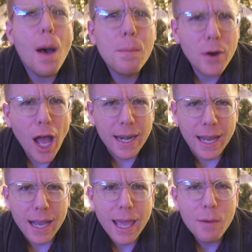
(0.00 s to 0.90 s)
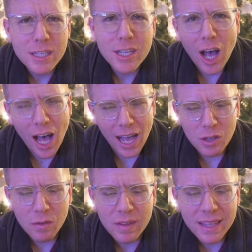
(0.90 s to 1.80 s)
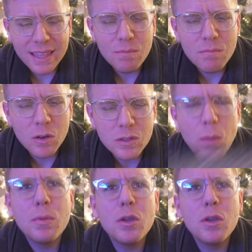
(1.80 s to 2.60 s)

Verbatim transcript: Brianna, can we talk? You have like the most